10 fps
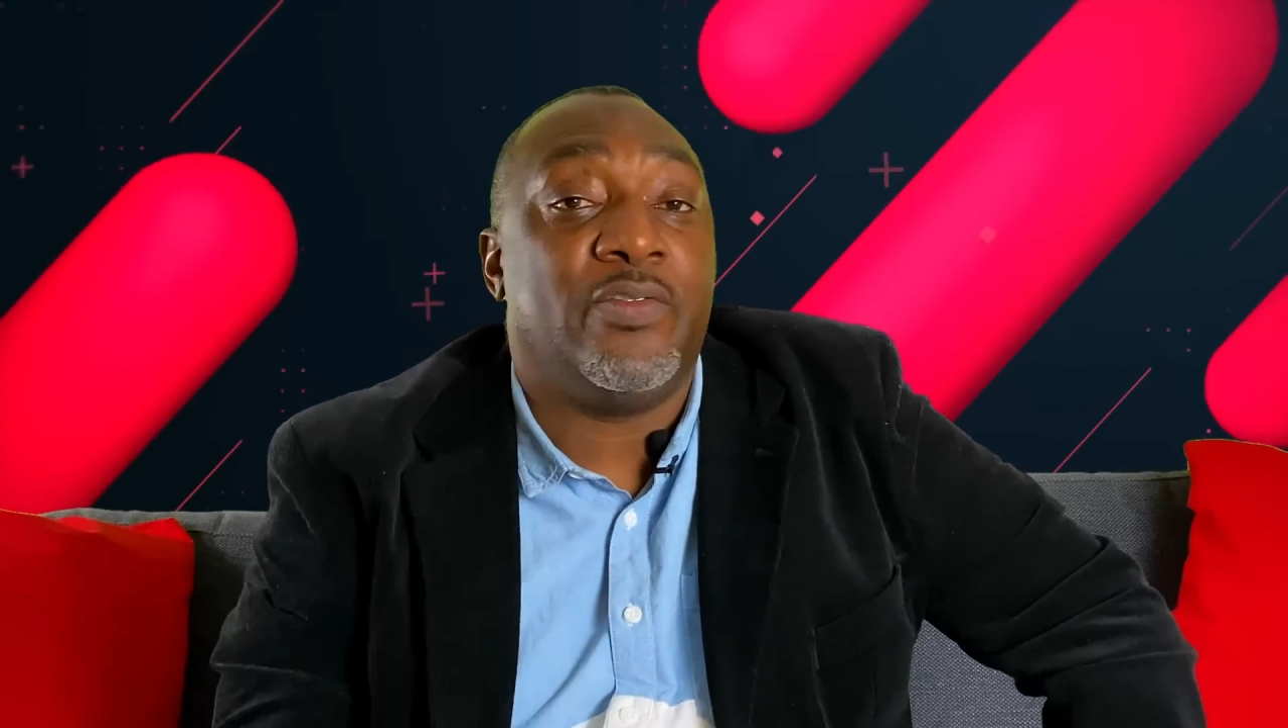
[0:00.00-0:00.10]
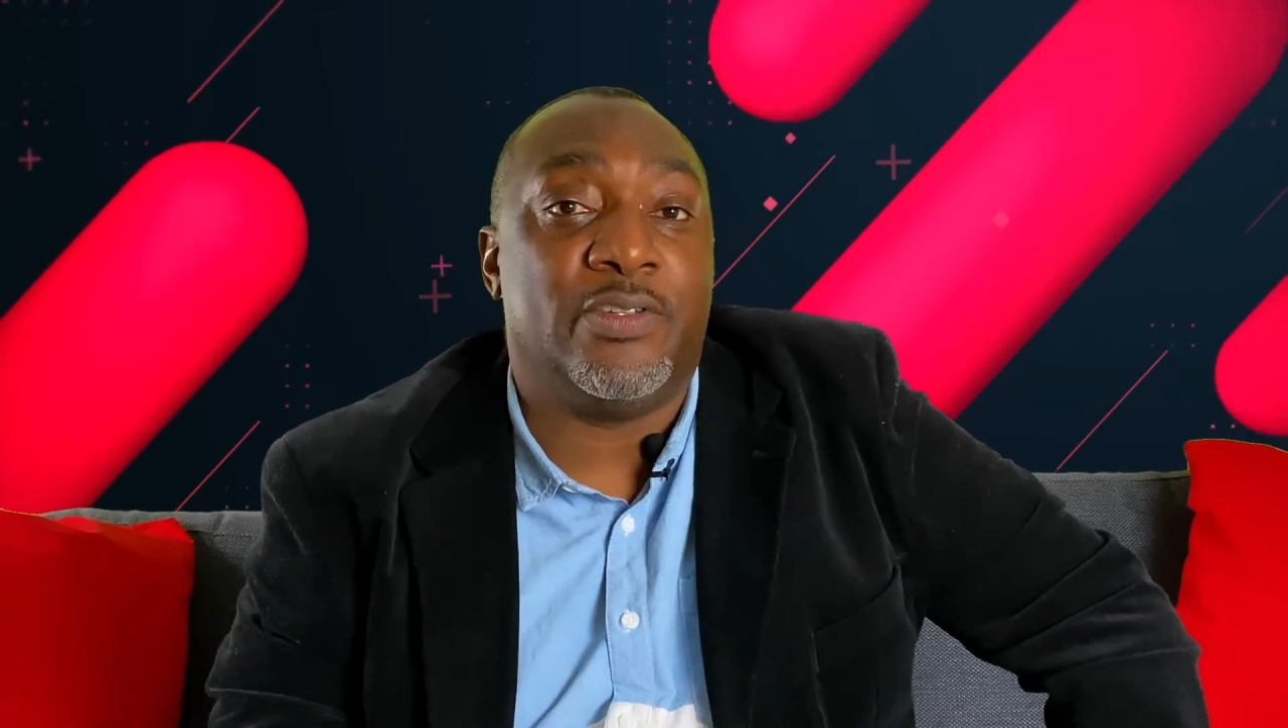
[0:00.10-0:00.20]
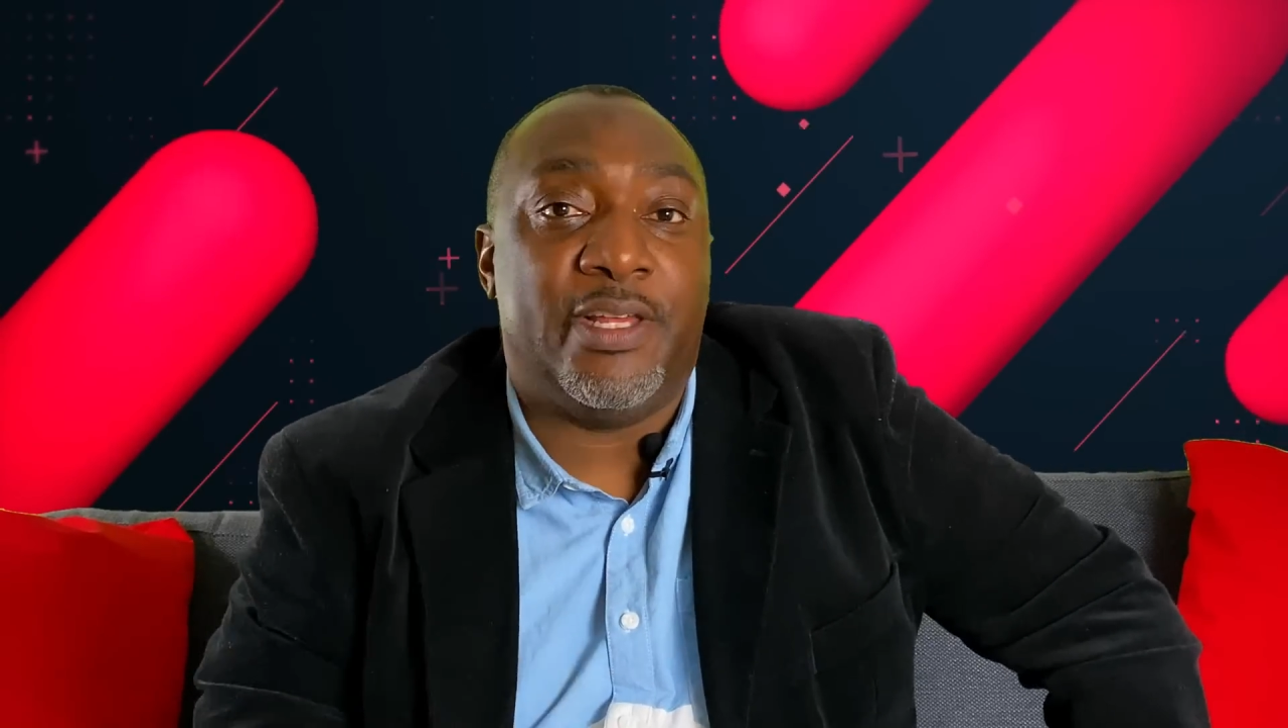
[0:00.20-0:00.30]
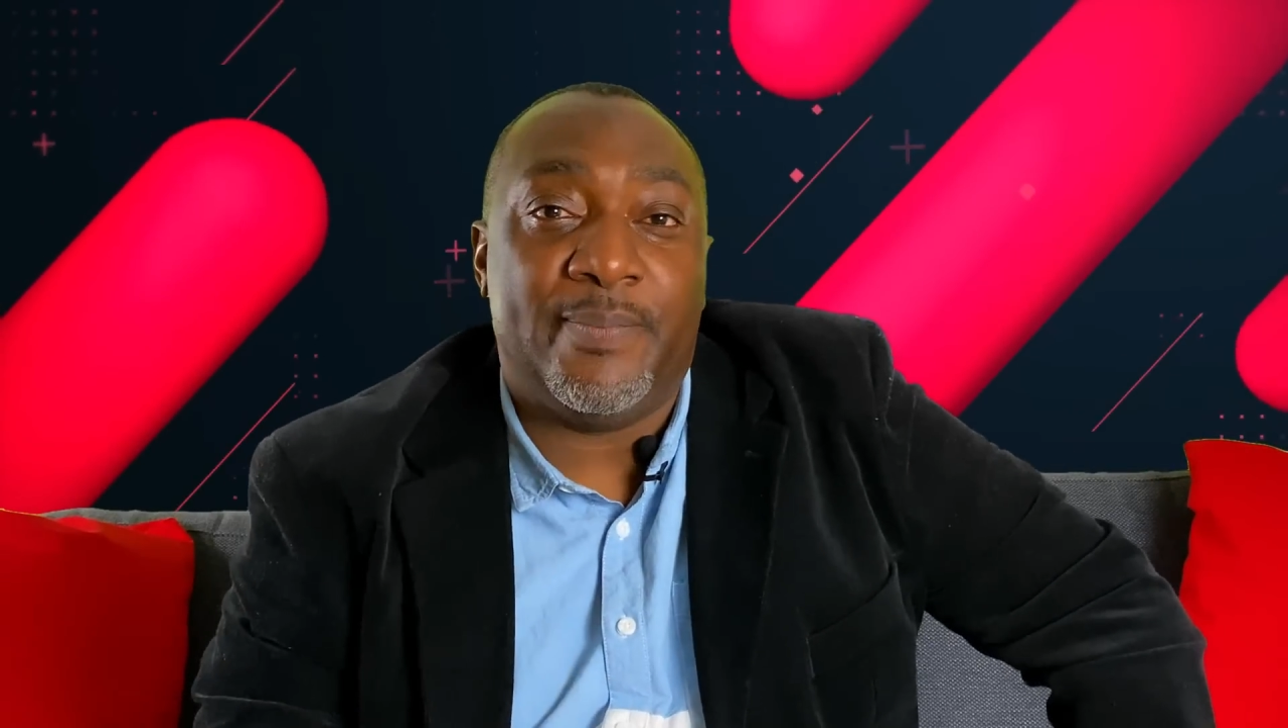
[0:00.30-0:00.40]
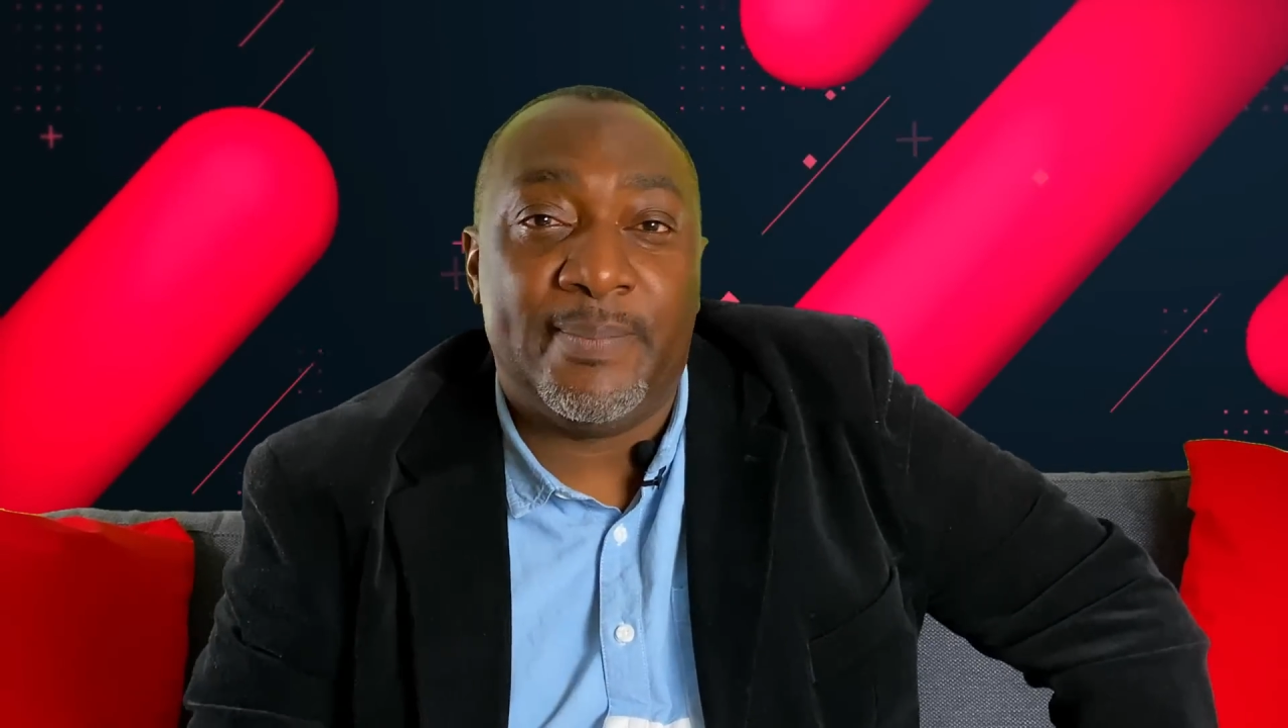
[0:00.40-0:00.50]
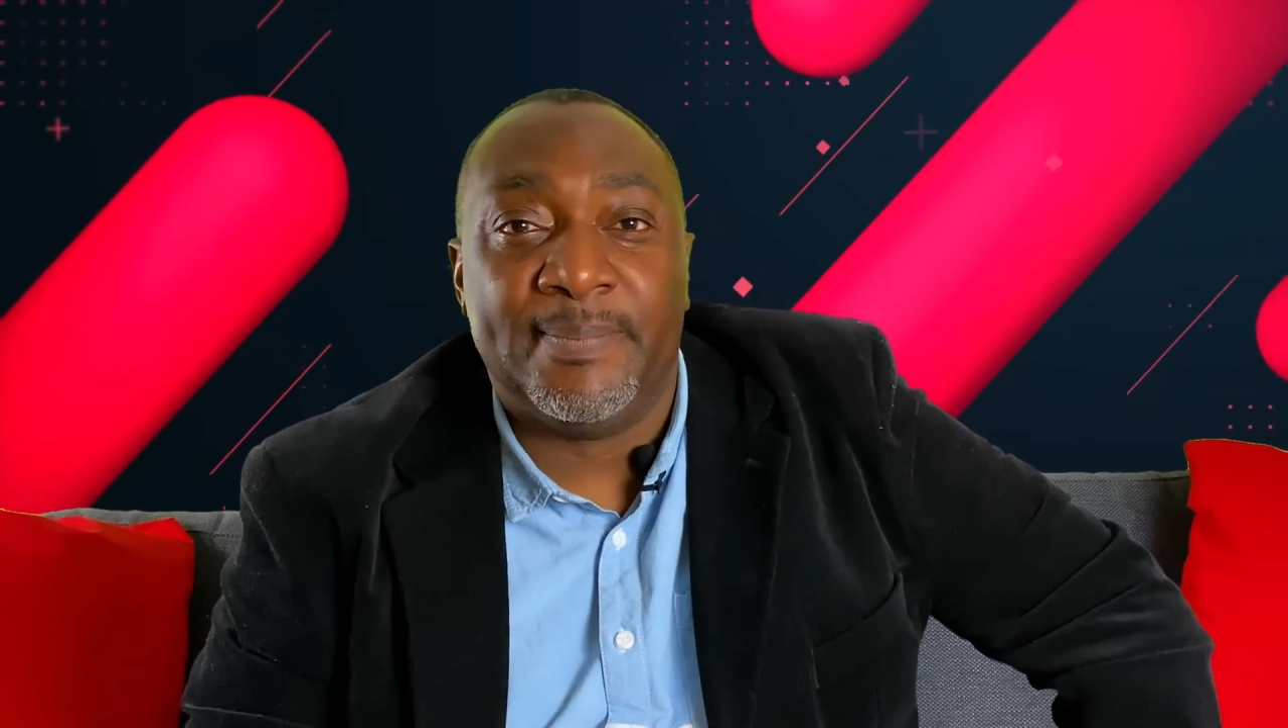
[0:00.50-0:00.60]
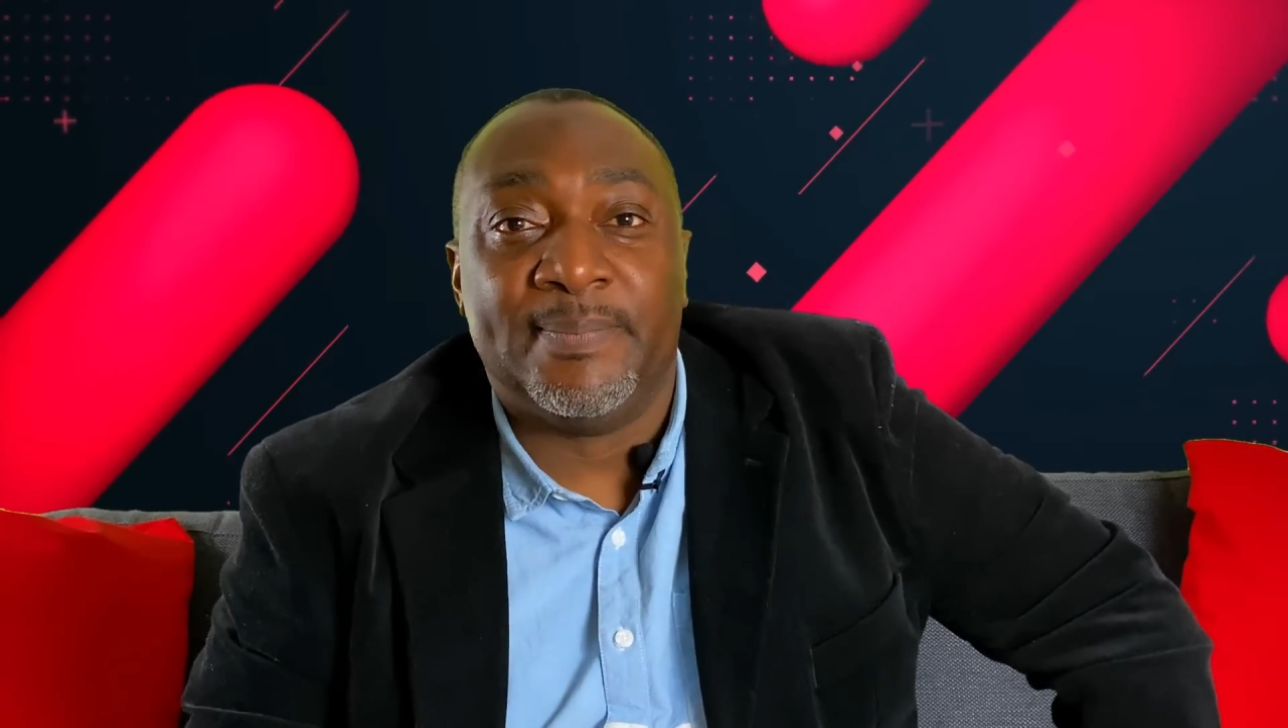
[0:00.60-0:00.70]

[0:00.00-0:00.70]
for them.